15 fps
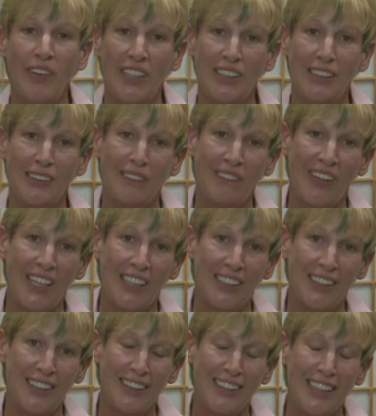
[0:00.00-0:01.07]
face to face
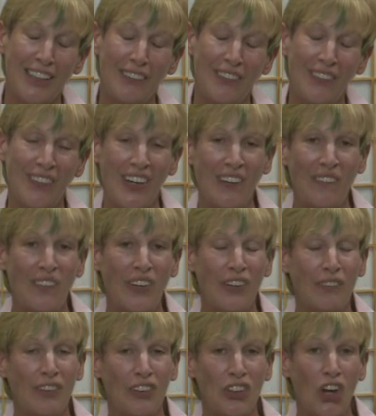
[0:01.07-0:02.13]
instead of in front
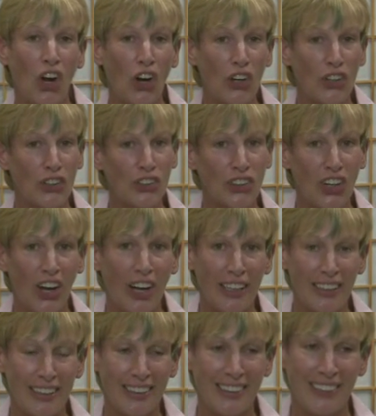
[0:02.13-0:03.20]
of a large
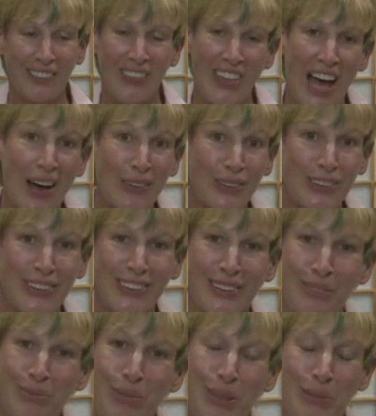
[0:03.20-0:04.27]
audience of thousands
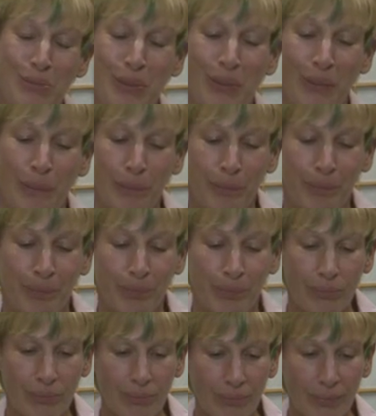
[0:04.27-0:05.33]
of people.
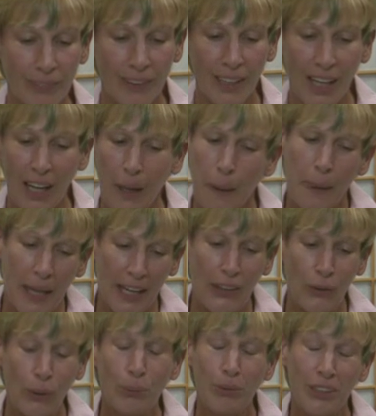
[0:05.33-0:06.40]
And
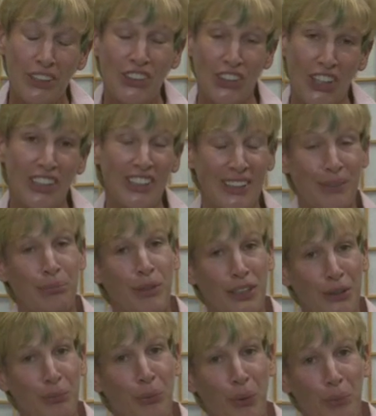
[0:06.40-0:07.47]
normally charges
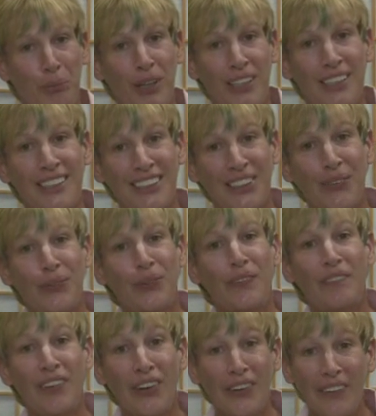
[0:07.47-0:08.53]
much more money, so we're
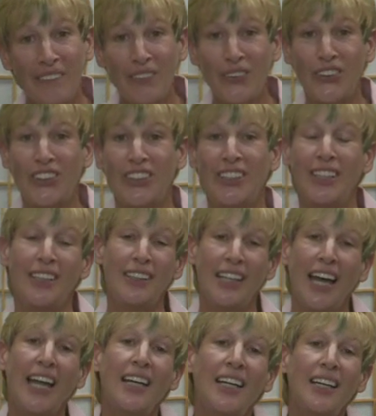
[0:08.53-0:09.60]
very fortunate
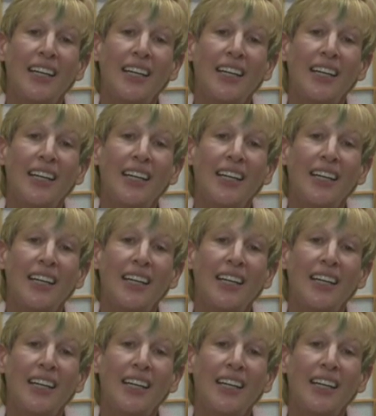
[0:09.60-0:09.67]
that